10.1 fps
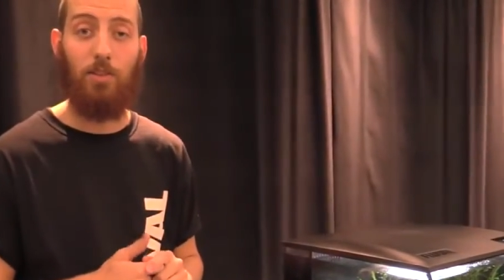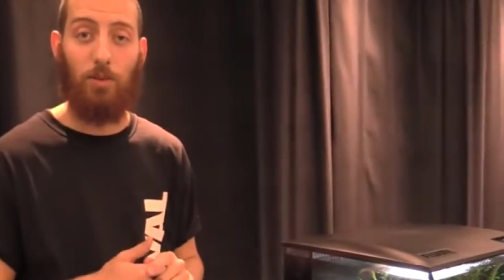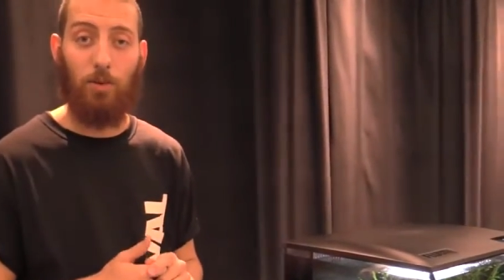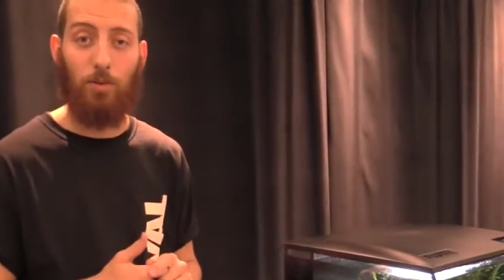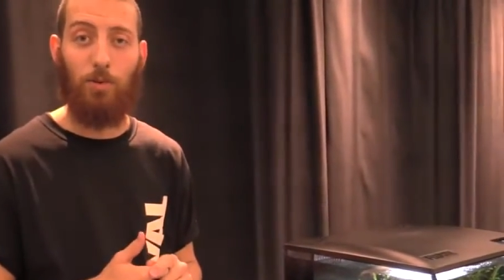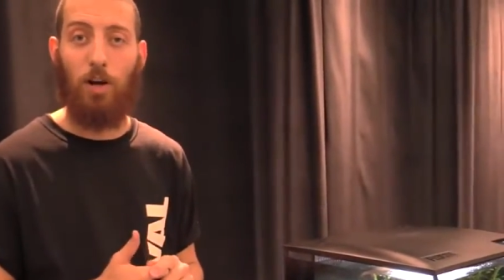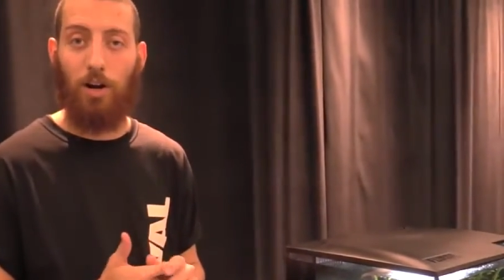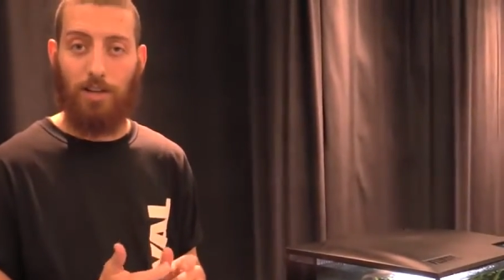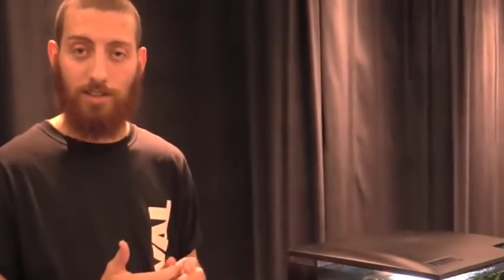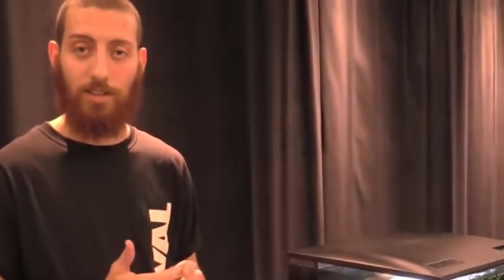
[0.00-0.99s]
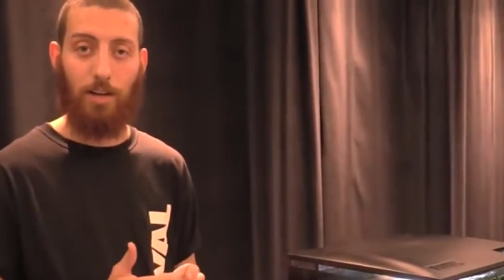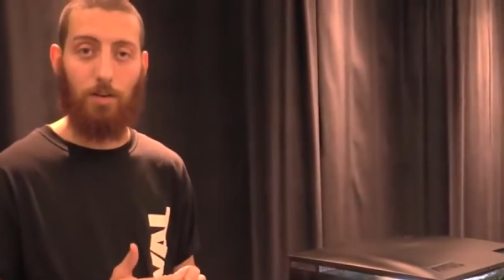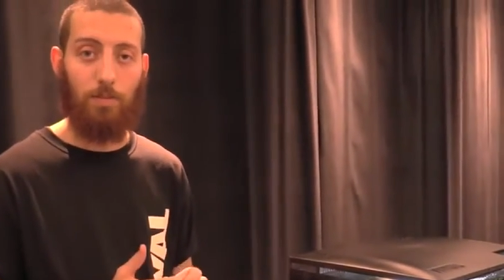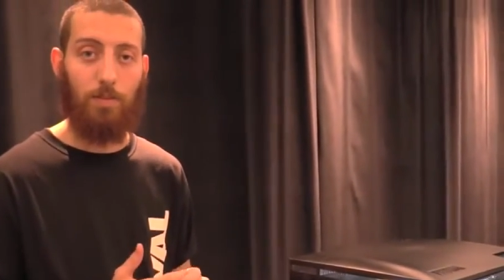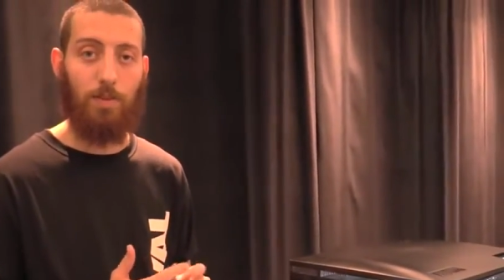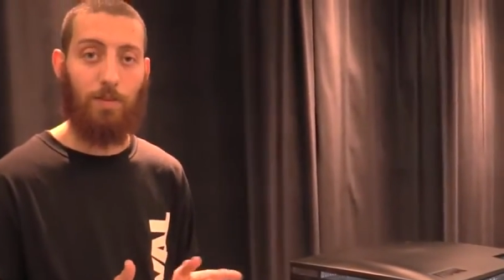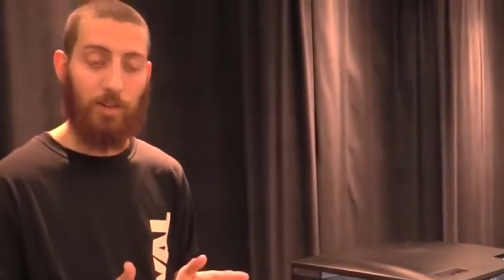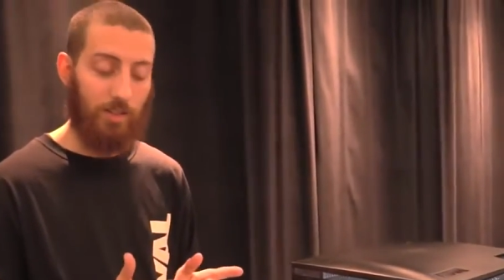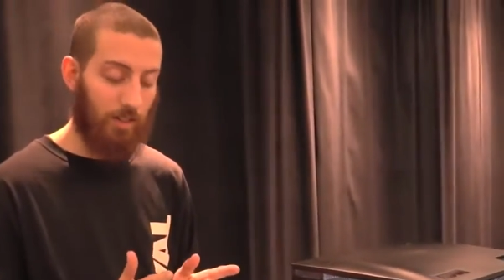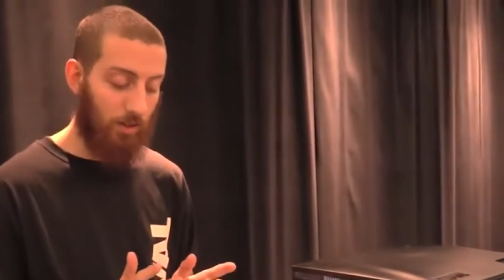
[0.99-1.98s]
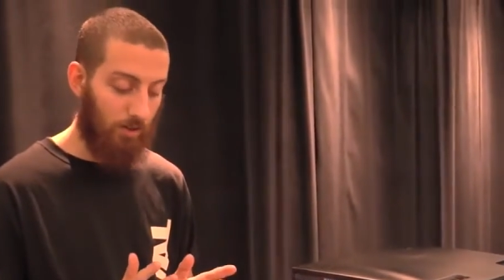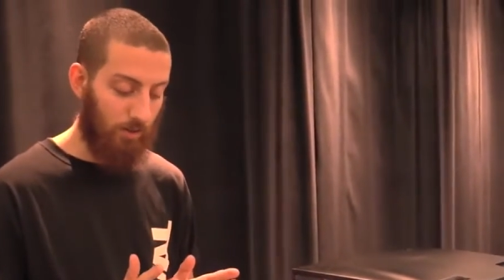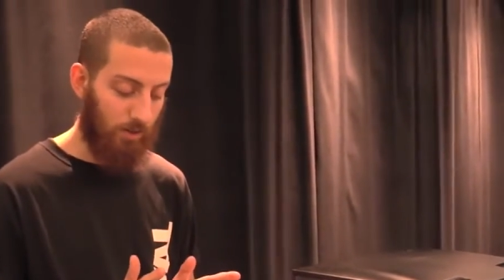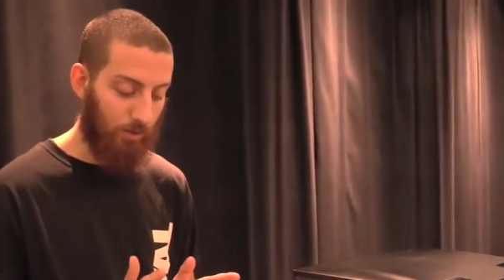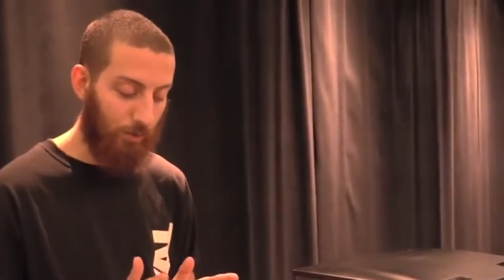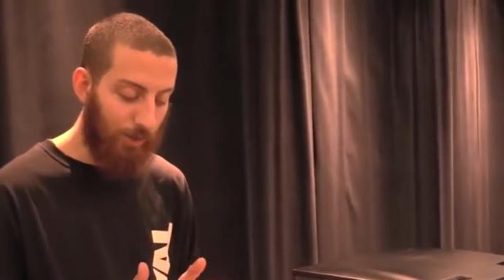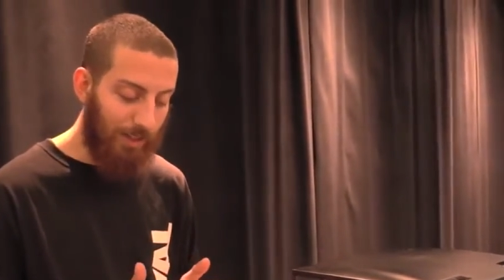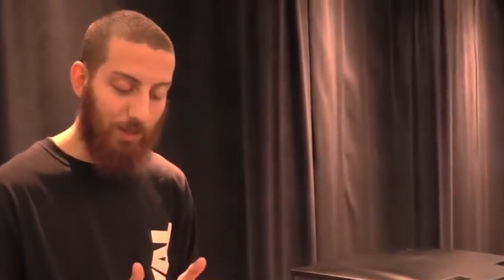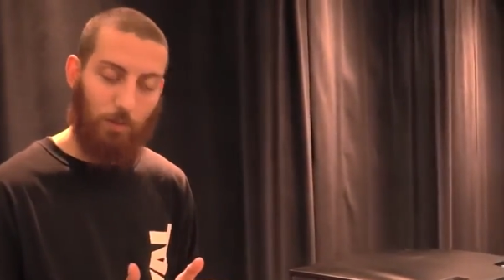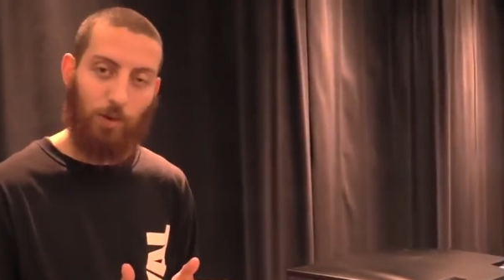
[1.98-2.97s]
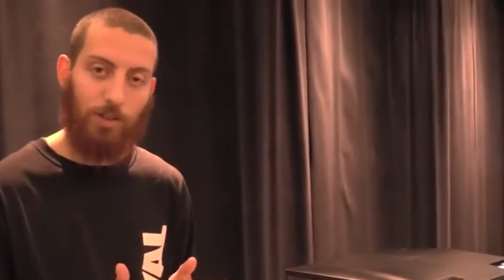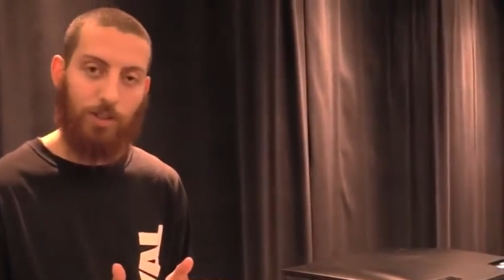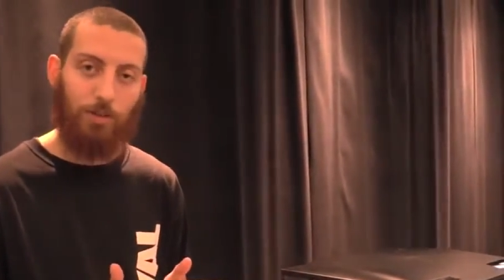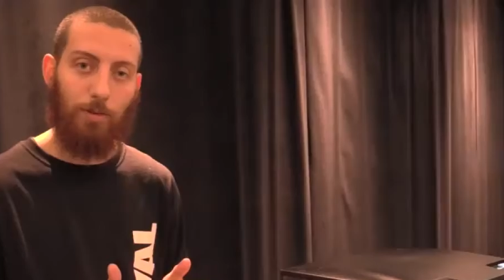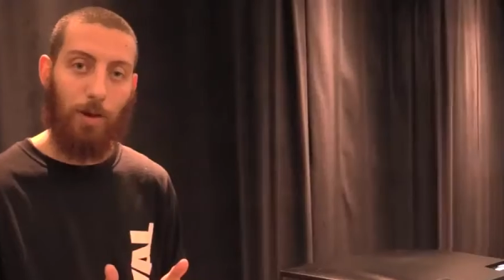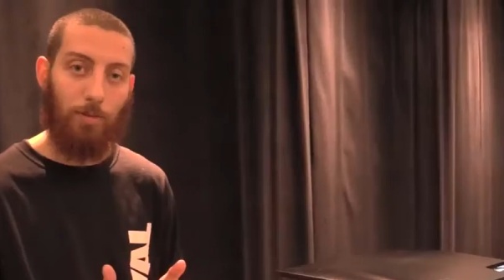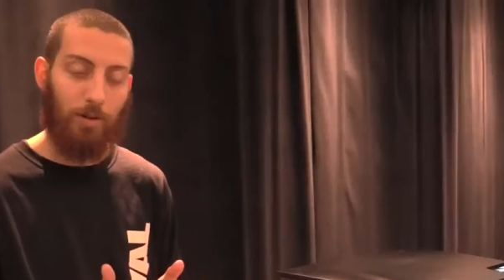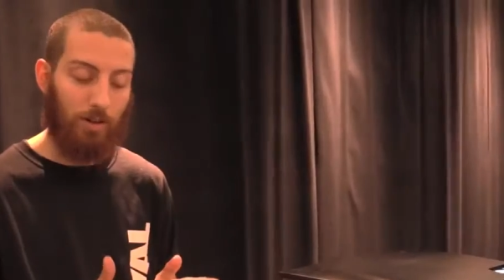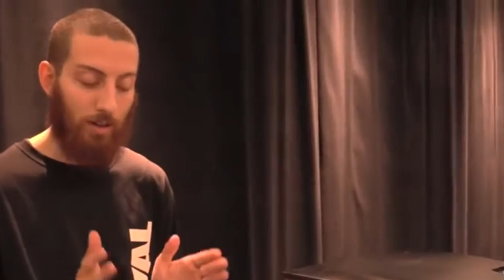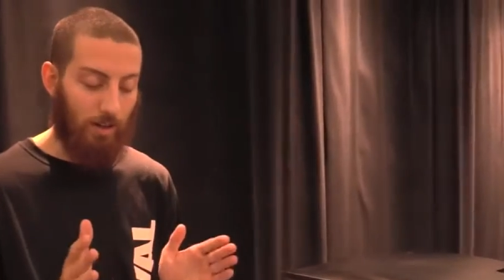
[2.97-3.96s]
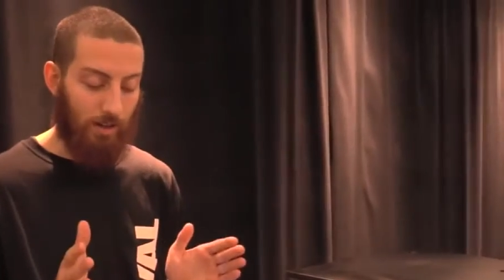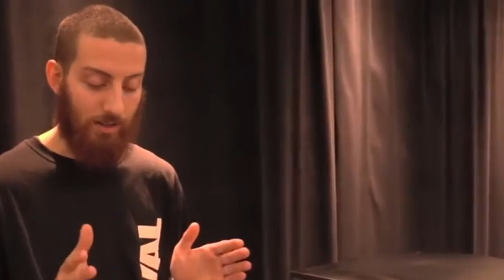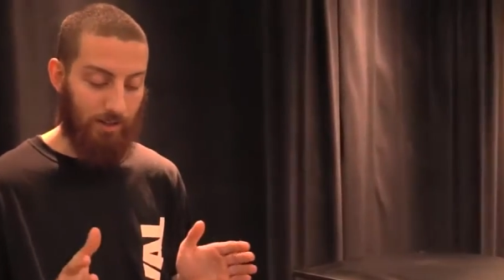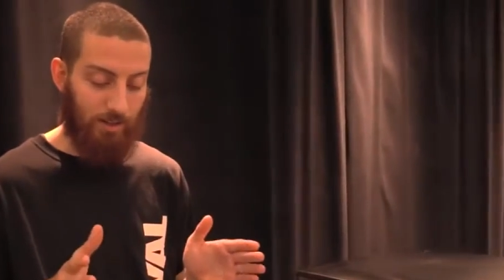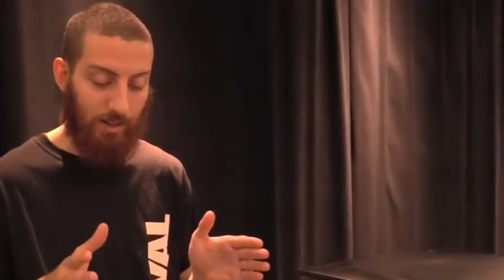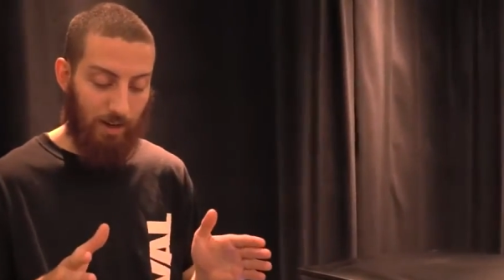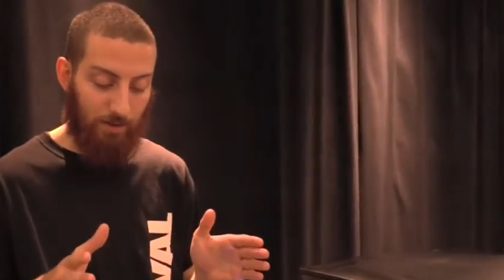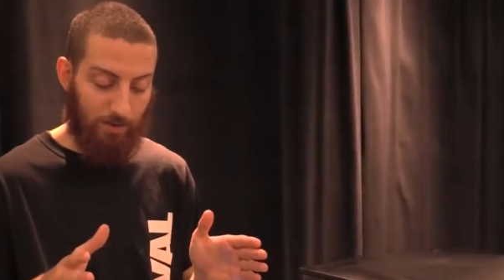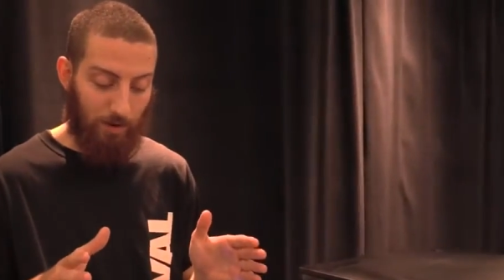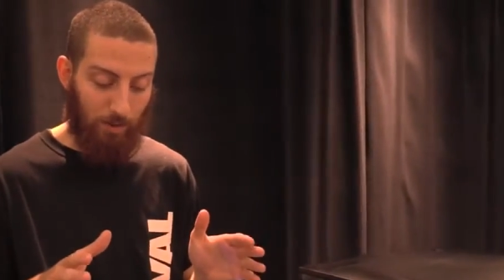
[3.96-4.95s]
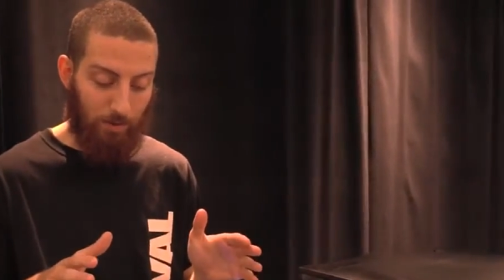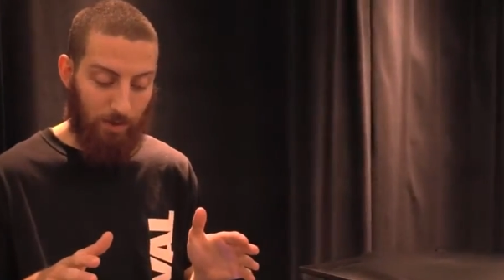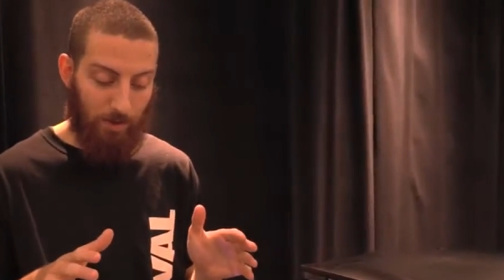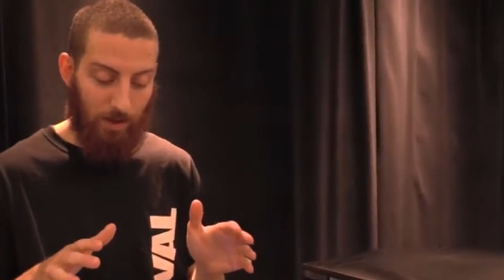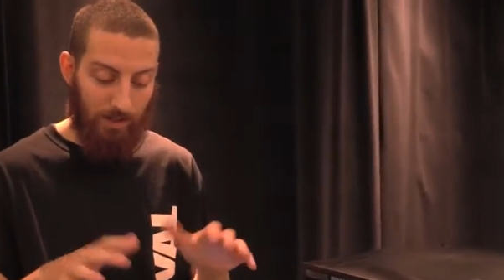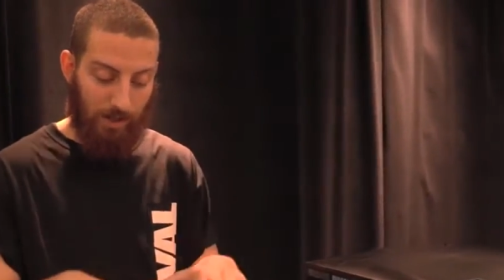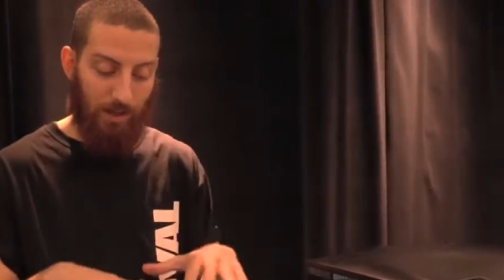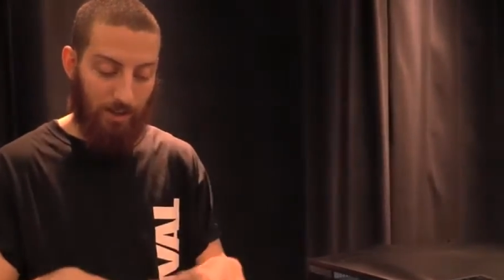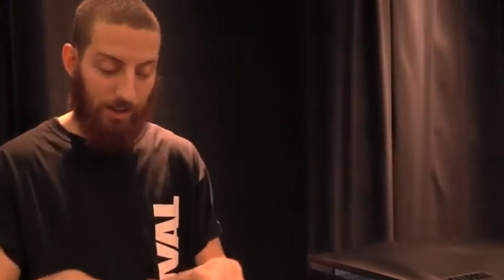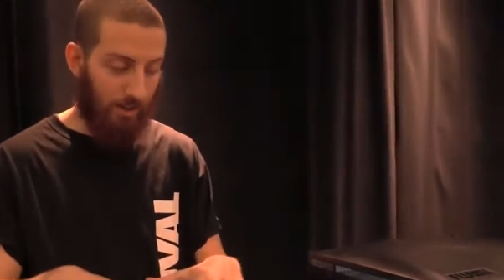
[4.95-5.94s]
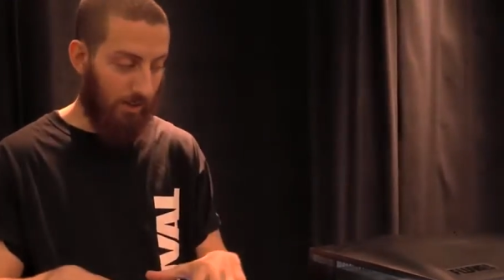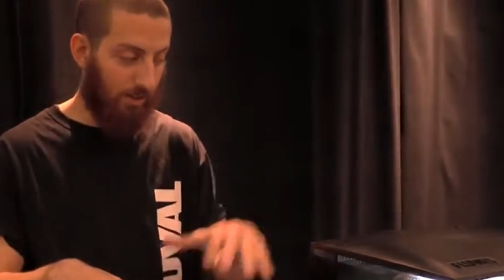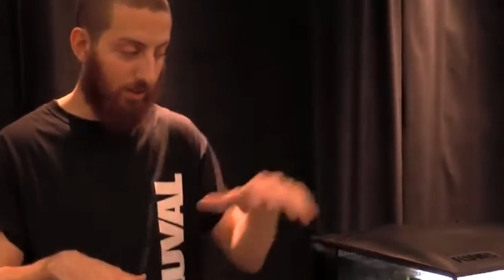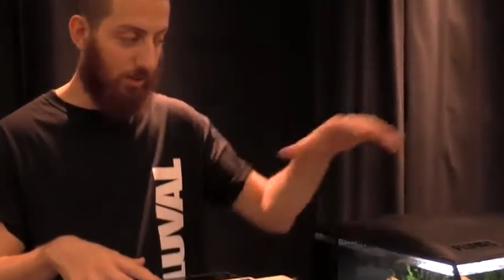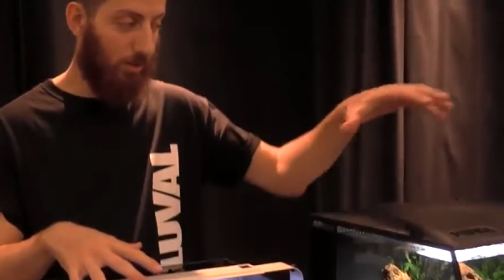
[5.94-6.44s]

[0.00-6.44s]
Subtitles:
so regarding setup, the first thing that's really important to remember is that to get from a tank like this